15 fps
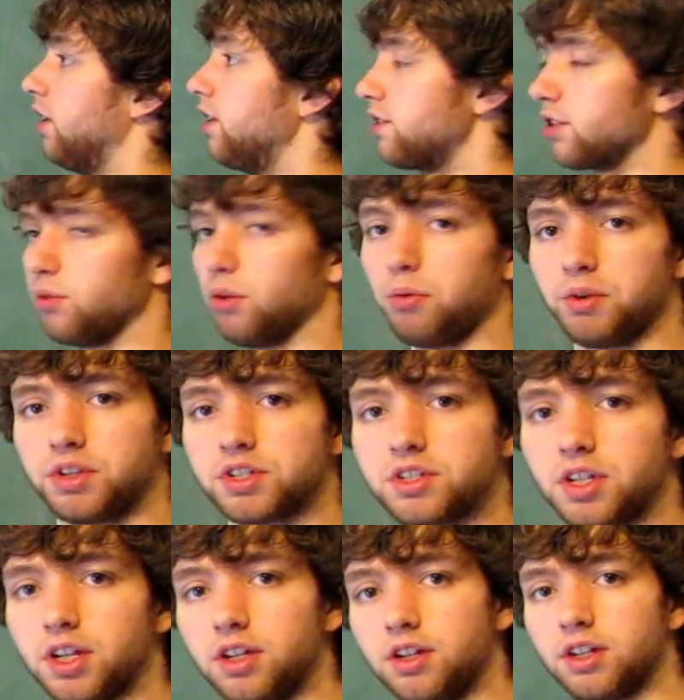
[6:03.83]
So what we just
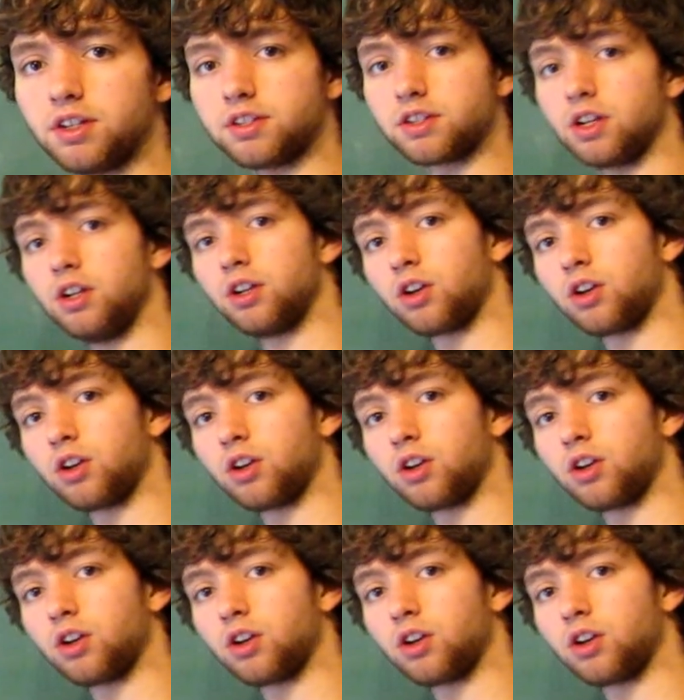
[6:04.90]
did is